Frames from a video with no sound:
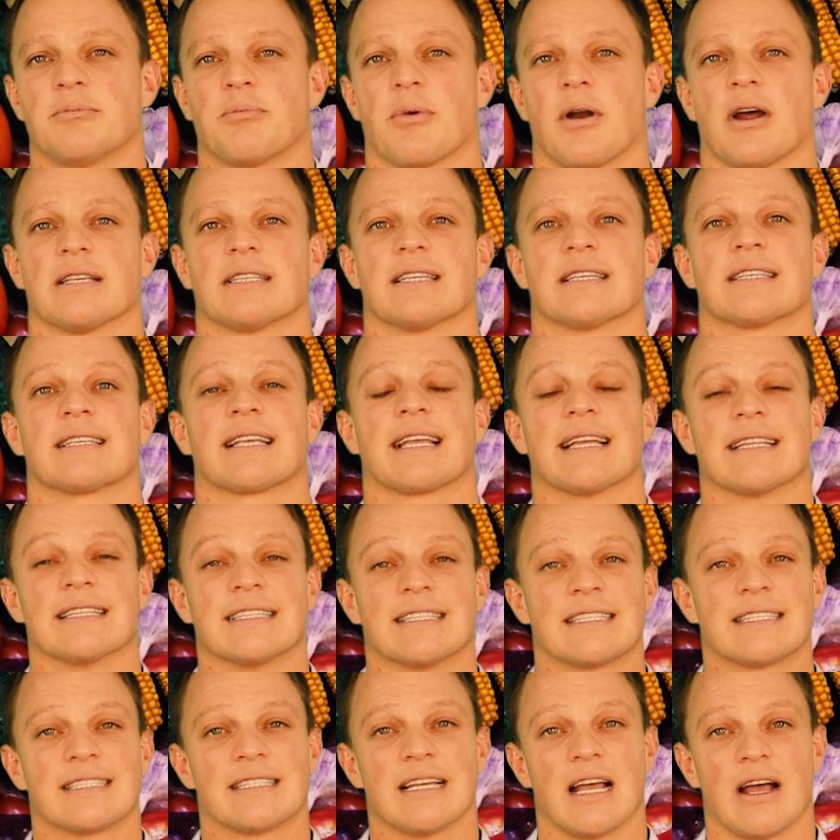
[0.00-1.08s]
prices can
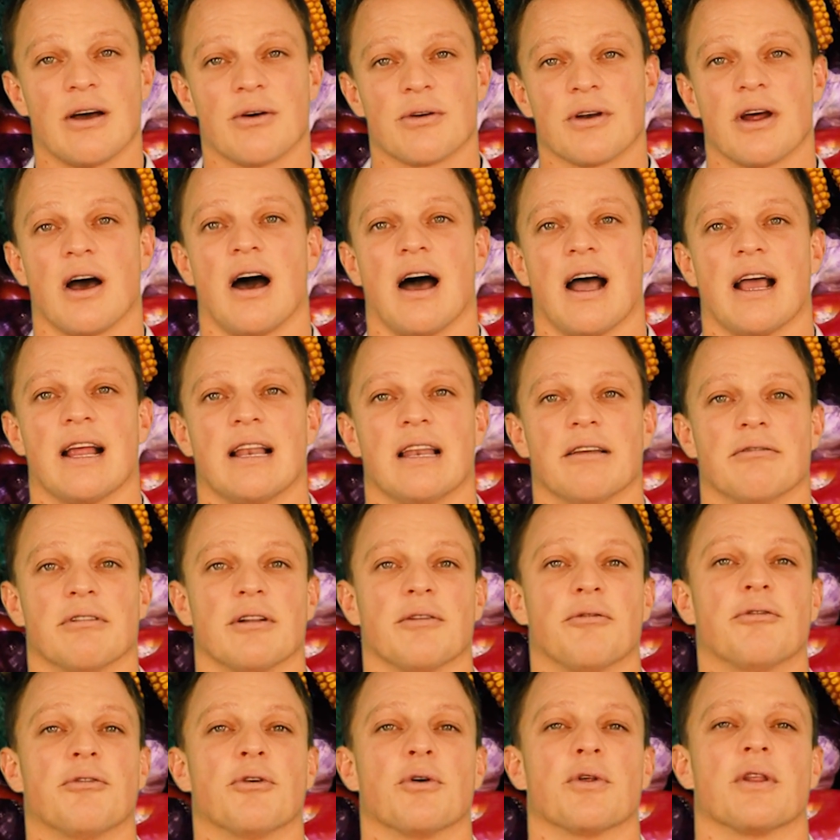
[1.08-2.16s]
stay on a high
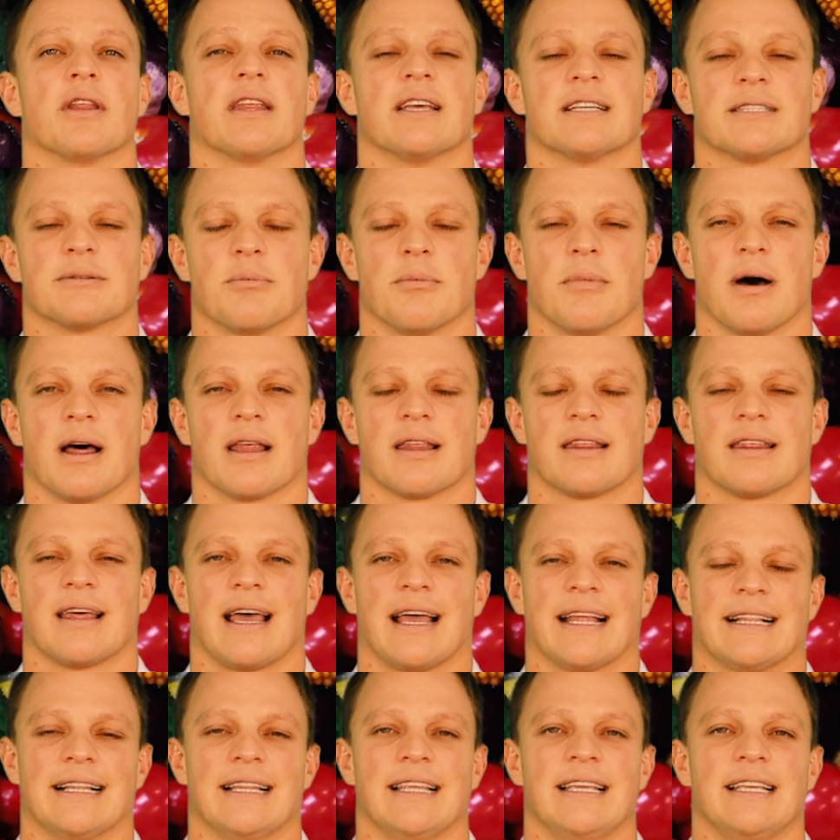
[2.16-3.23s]
level for this month
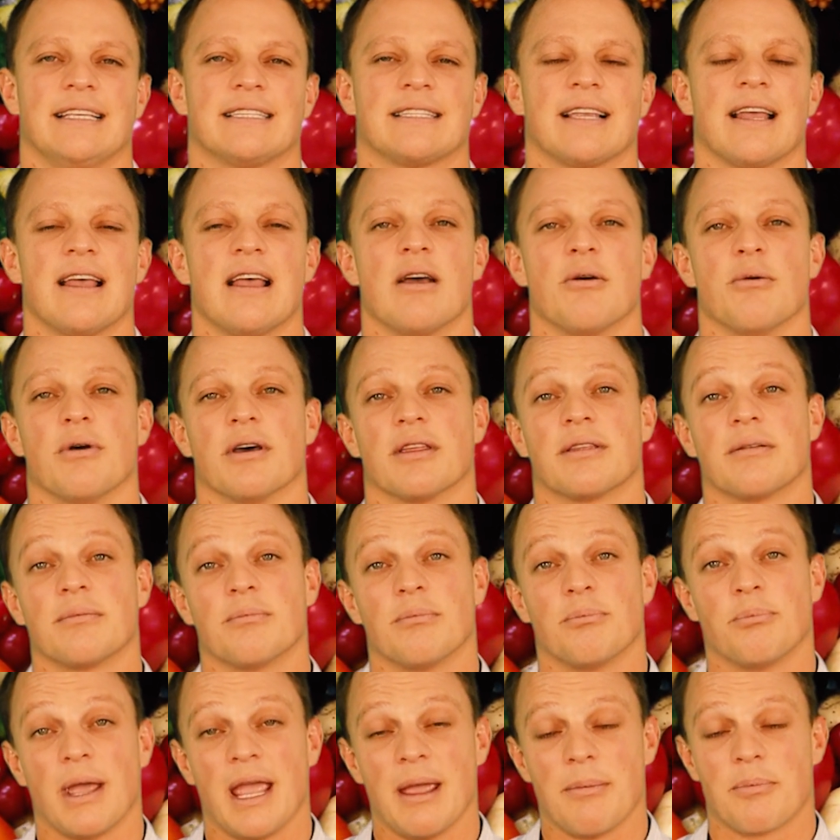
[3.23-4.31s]
at least, with
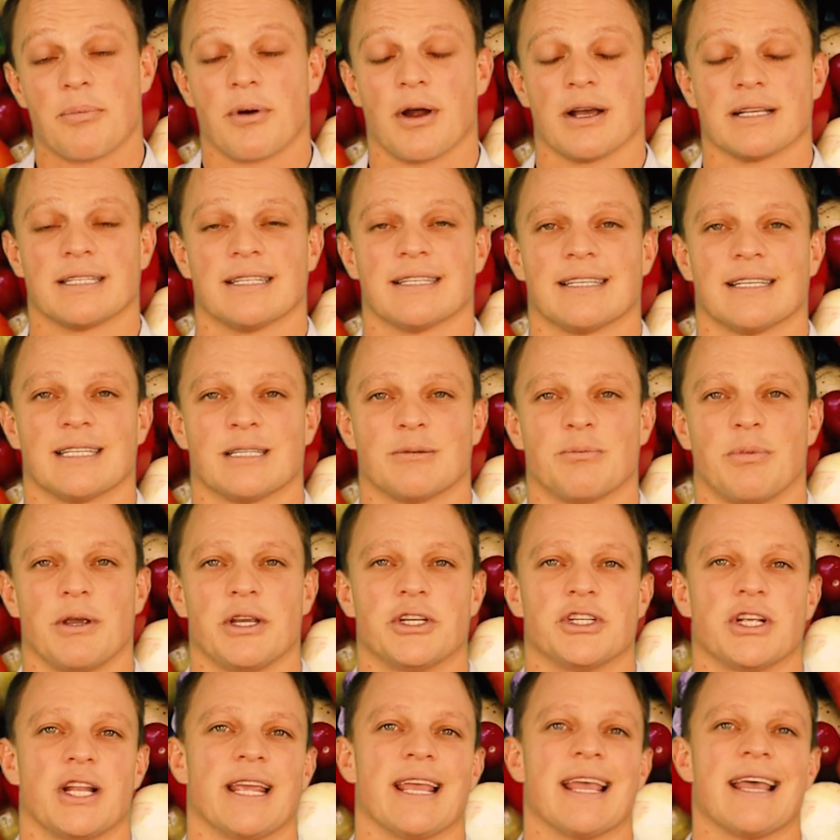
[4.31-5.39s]
pear prices
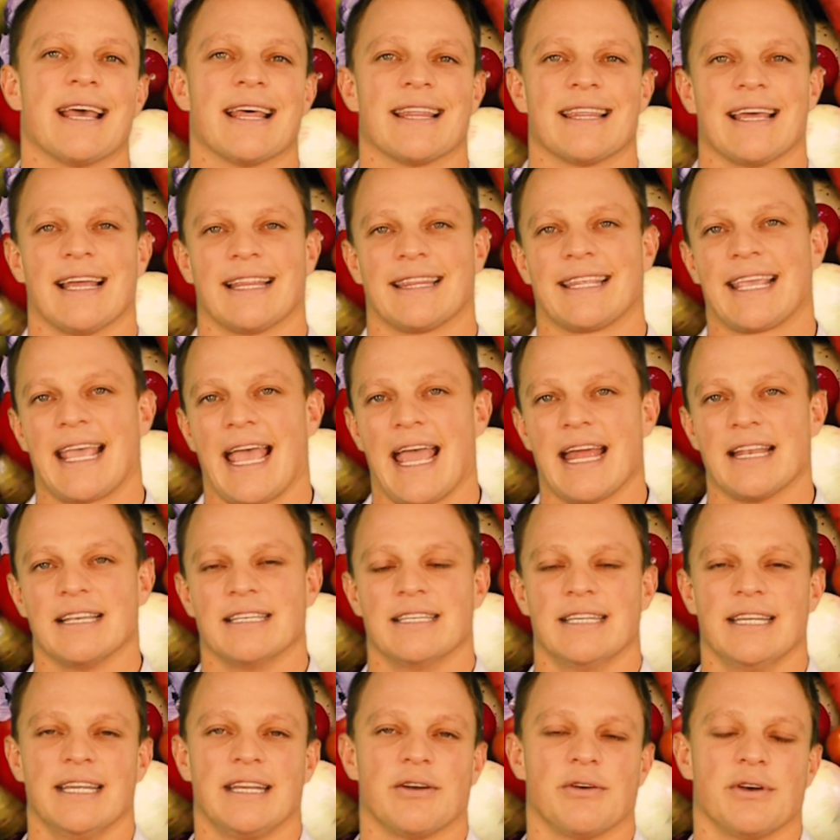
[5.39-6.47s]
especially that can
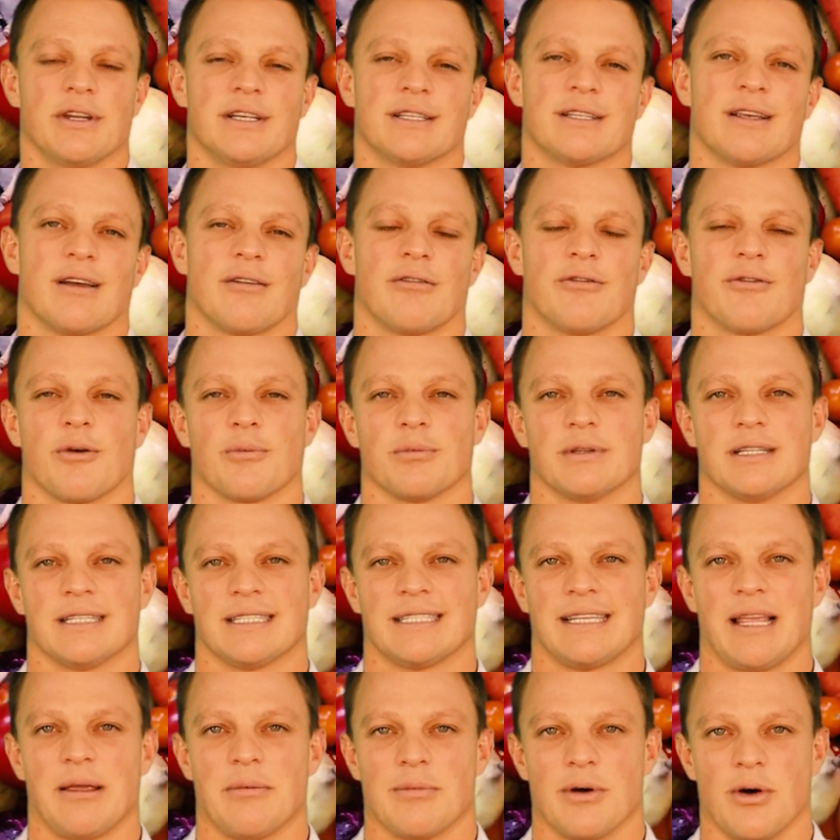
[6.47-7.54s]
decrease from
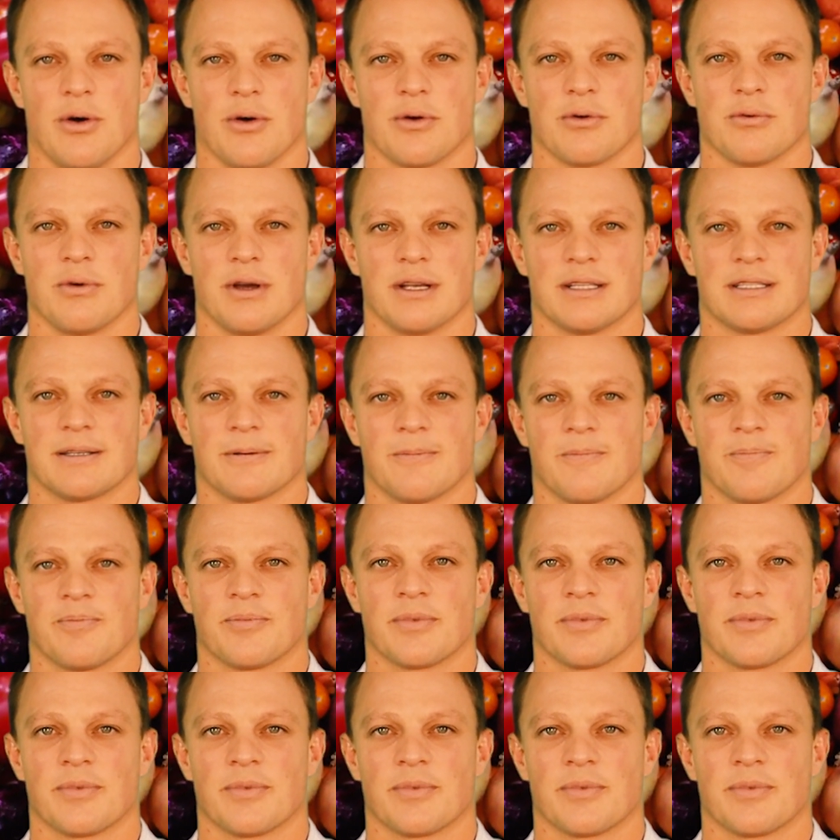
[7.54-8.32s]
December onwards.